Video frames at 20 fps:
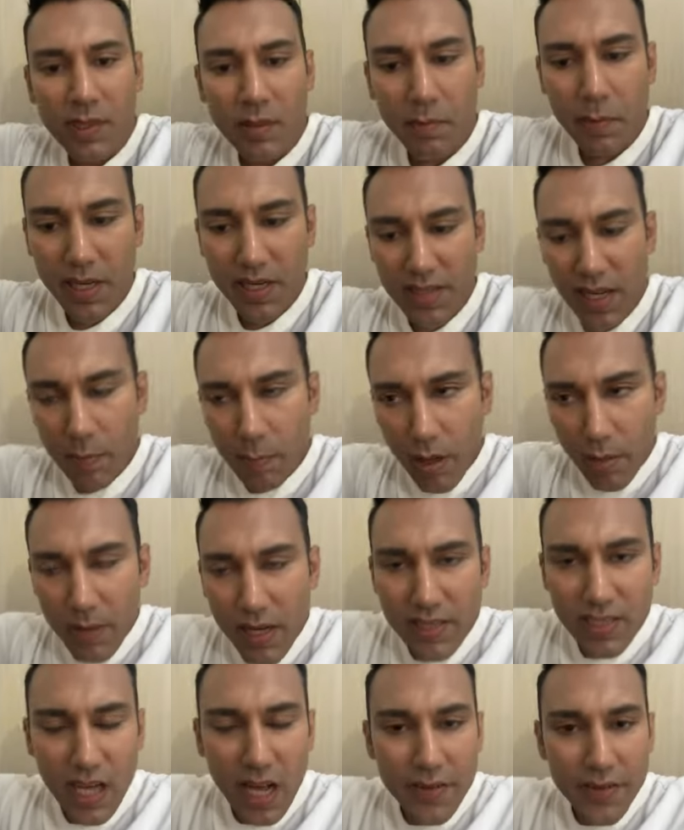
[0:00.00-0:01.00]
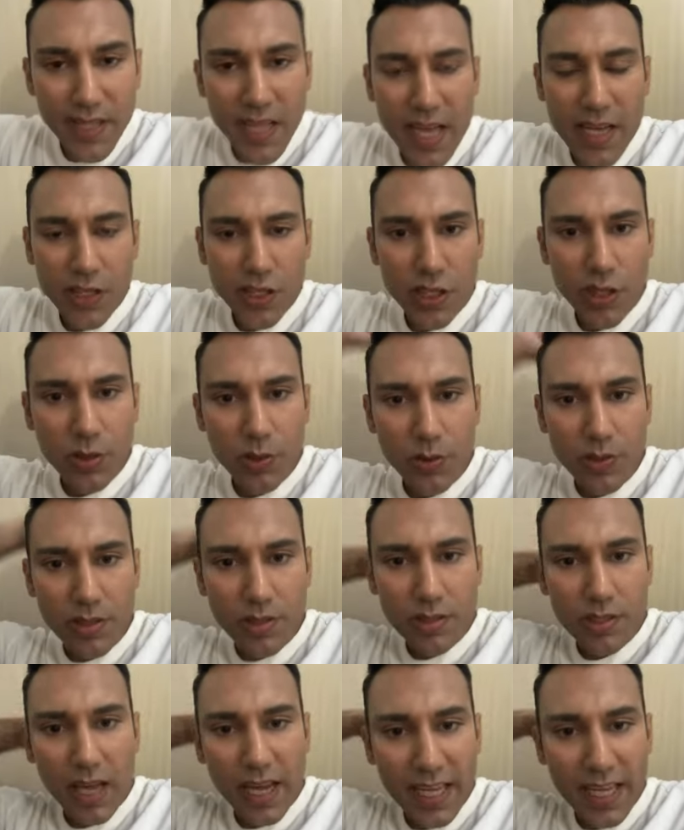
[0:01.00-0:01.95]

Because I put myself in their shoes.